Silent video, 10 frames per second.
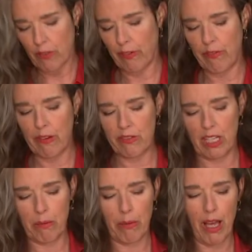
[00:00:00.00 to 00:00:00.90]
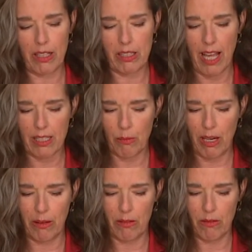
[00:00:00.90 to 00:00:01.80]
for 15 bucks, that's
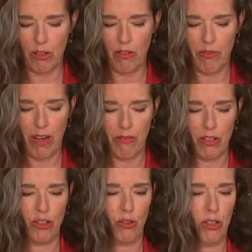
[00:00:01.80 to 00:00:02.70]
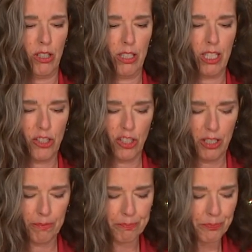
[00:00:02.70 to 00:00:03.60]
my new favorite tool in the kitchen.